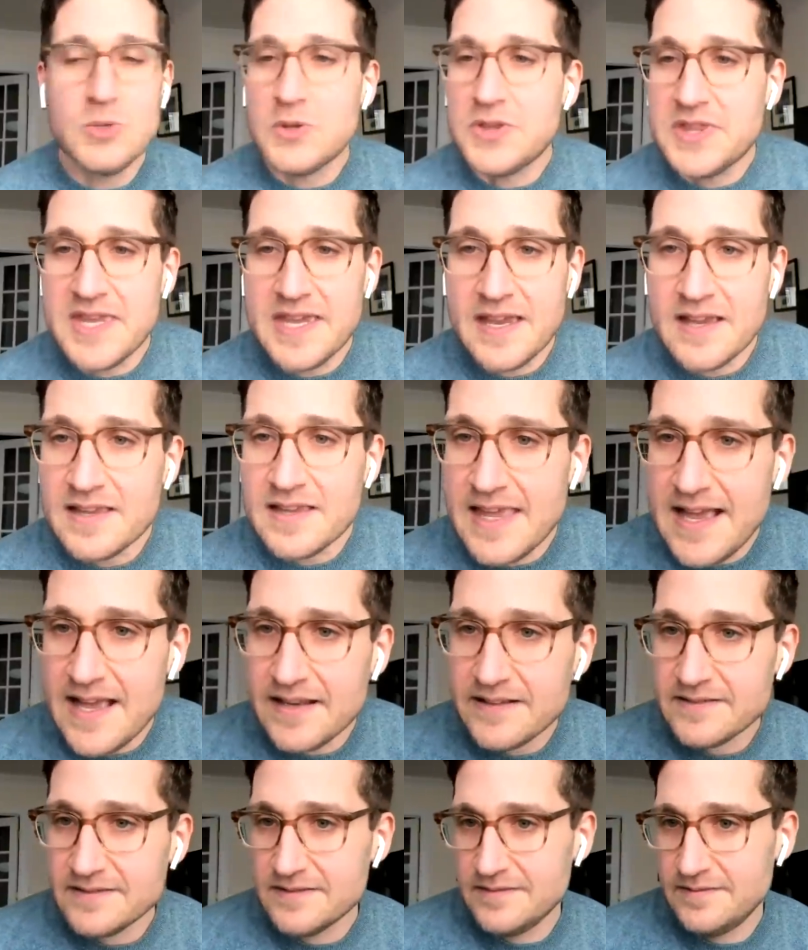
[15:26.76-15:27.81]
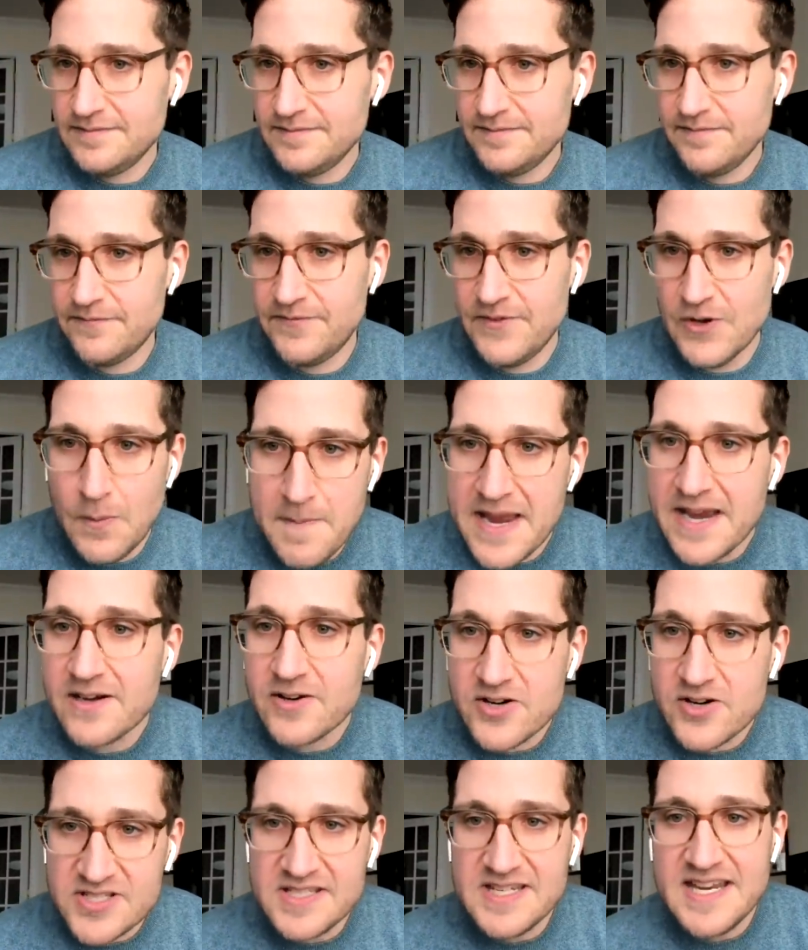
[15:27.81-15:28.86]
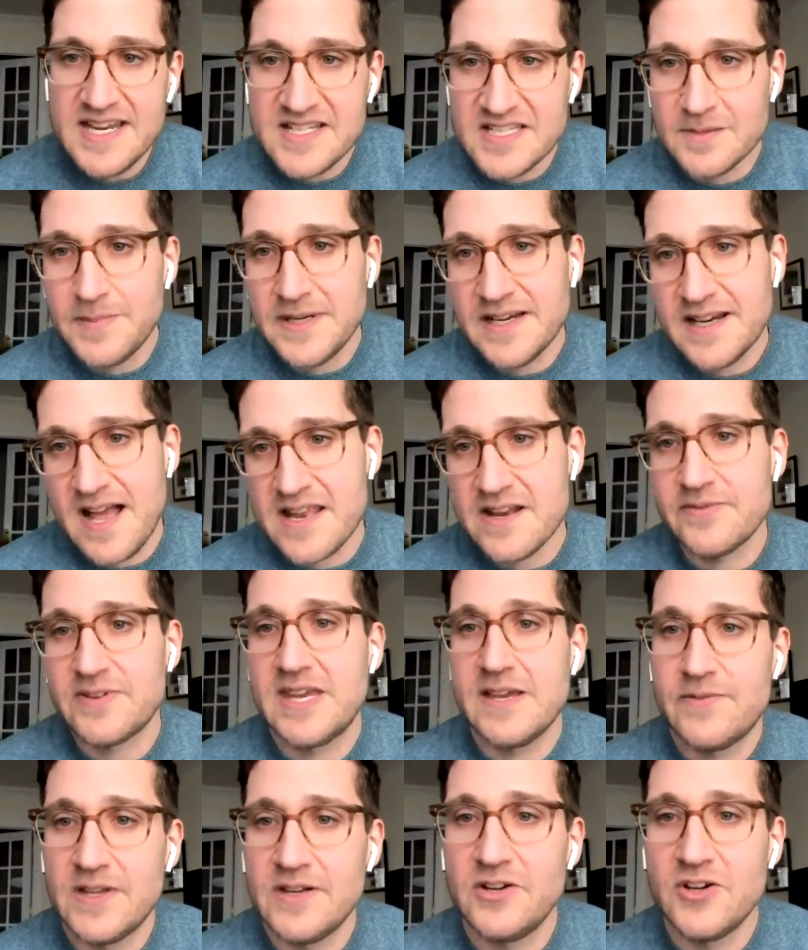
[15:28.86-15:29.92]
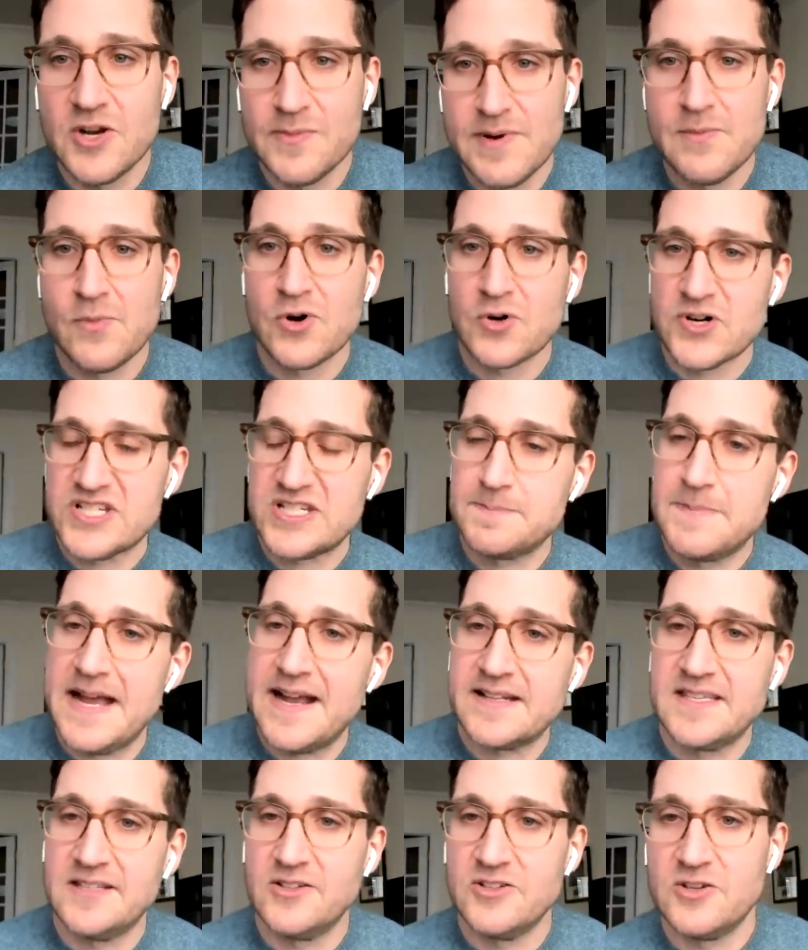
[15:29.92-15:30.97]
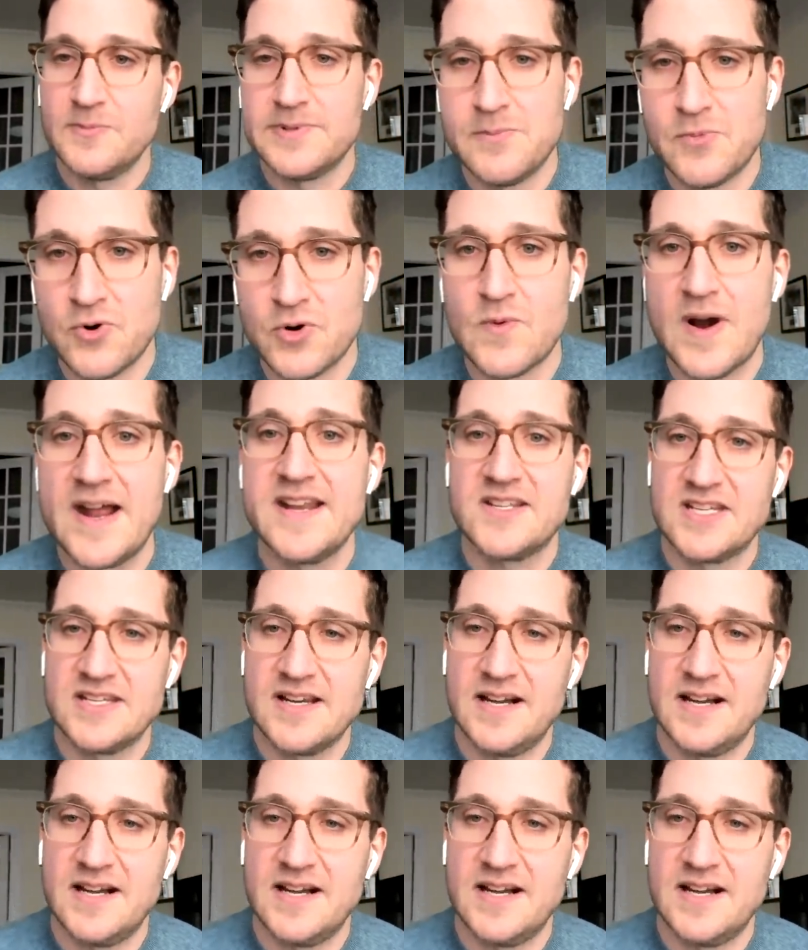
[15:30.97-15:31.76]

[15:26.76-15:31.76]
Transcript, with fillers: you think that filmmakers need to be kind of given a little bit more respect and a little bit more right